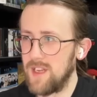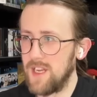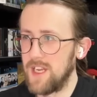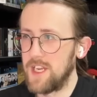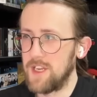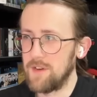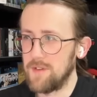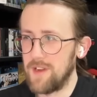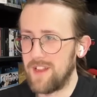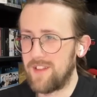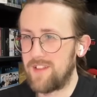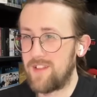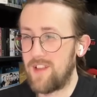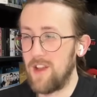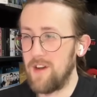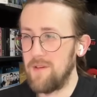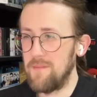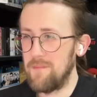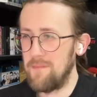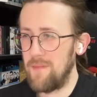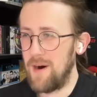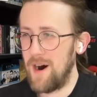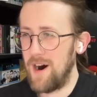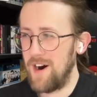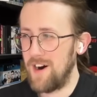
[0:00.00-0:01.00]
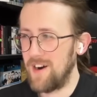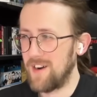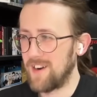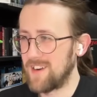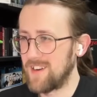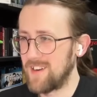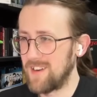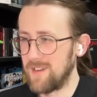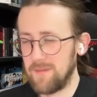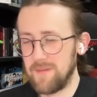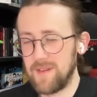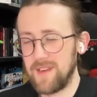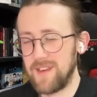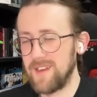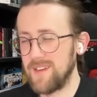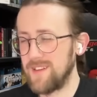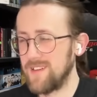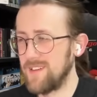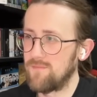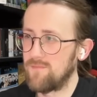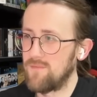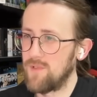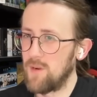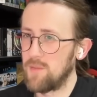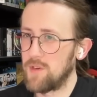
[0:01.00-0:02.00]
And you went to Mark. I
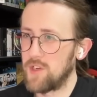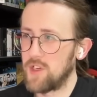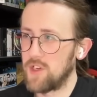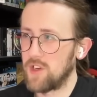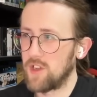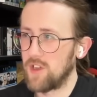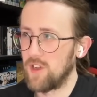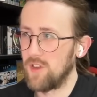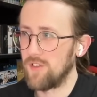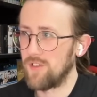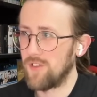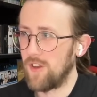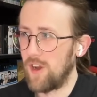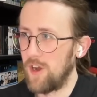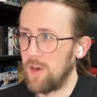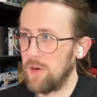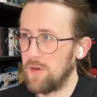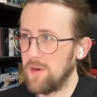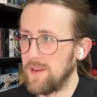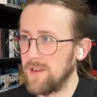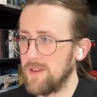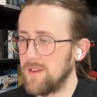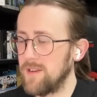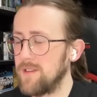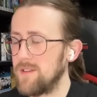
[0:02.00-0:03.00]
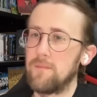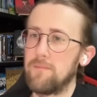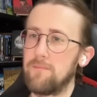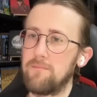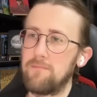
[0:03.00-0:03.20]
mean, probably should have gone to Owen.